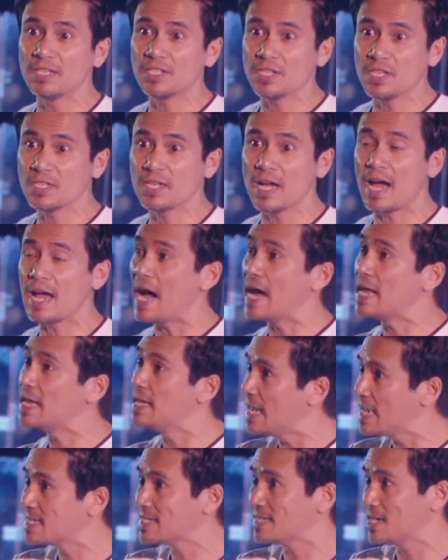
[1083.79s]
this guy
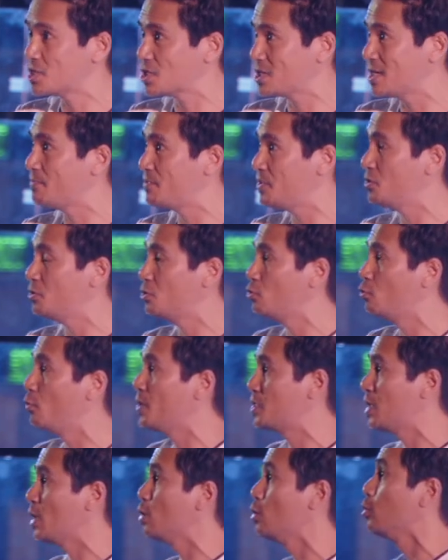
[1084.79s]
unless it has something to do with
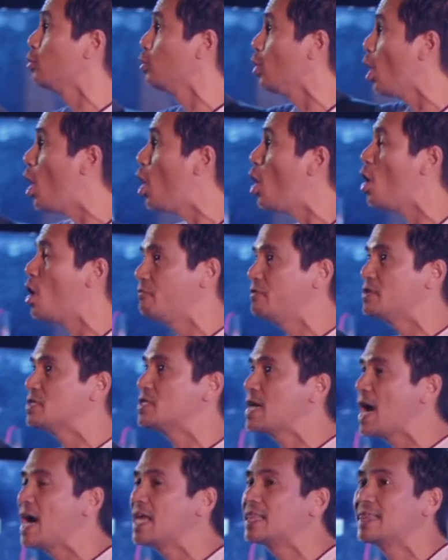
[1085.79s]
the law of his
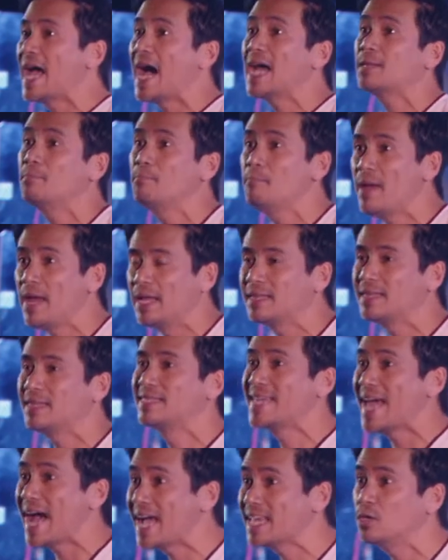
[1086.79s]
God, that meant
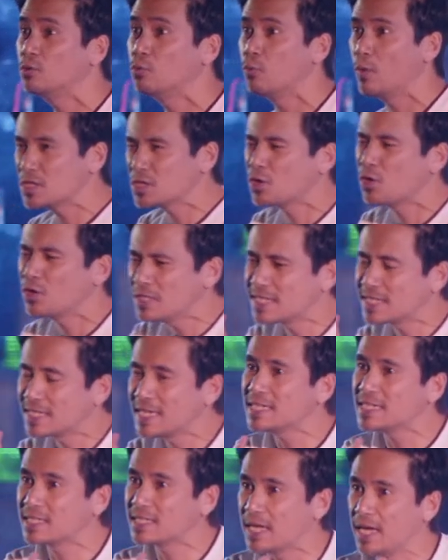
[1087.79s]
Daniel was
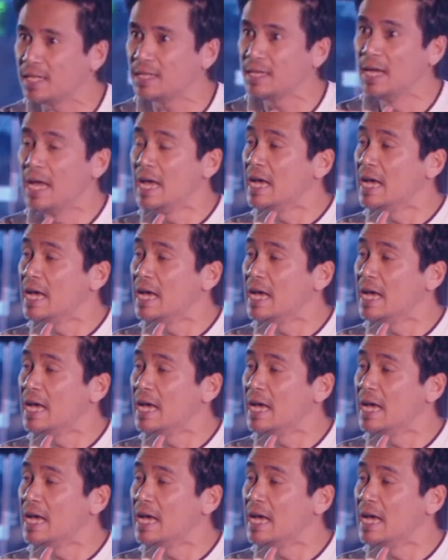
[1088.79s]
consistent,